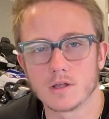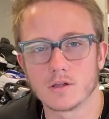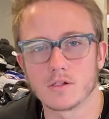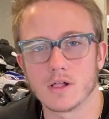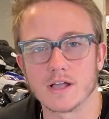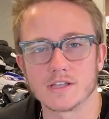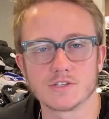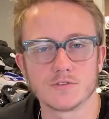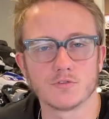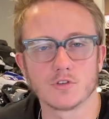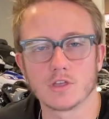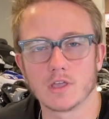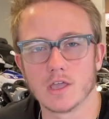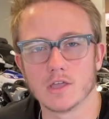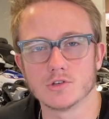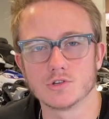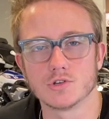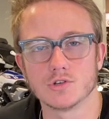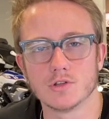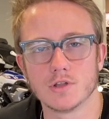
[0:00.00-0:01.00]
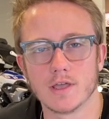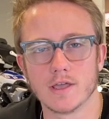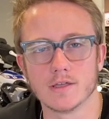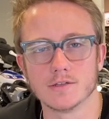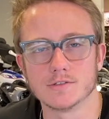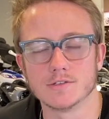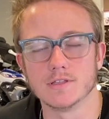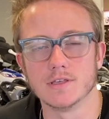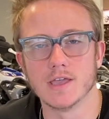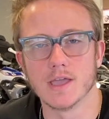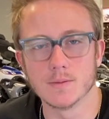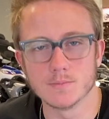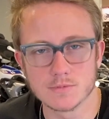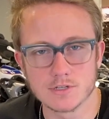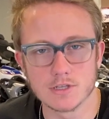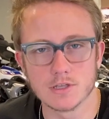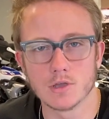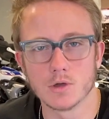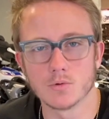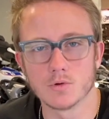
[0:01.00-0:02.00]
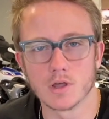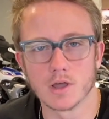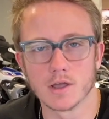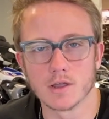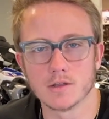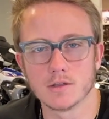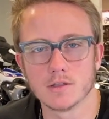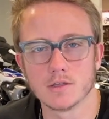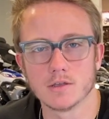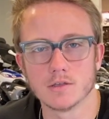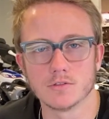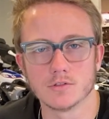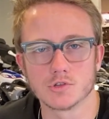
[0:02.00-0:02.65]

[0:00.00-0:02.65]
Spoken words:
classification as the MT-09,